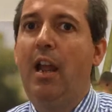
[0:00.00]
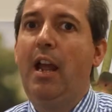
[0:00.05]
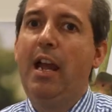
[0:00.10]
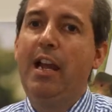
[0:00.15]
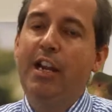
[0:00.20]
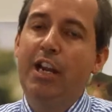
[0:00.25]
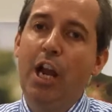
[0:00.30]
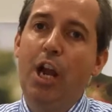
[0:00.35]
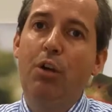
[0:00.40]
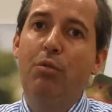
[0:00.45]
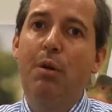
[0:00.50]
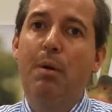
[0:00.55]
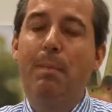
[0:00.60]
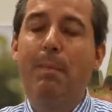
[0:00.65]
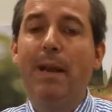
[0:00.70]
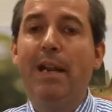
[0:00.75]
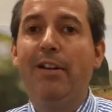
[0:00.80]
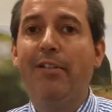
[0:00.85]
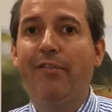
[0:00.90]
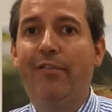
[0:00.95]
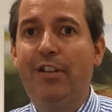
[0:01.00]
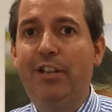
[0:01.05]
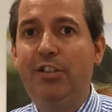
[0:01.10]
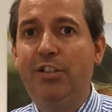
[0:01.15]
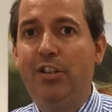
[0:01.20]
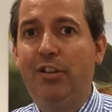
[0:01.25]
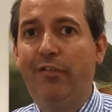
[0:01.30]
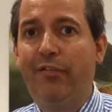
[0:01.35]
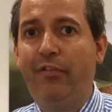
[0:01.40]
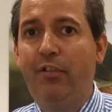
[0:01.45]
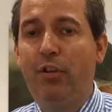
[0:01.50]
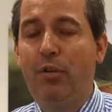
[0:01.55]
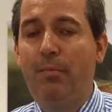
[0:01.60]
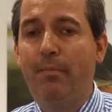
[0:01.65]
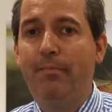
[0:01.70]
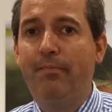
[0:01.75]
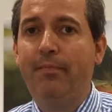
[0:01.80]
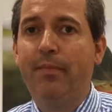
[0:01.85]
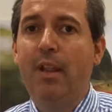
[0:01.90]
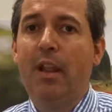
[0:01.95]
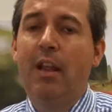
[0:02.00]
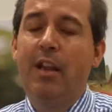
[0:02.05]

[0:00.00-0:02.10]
and Co op benefited from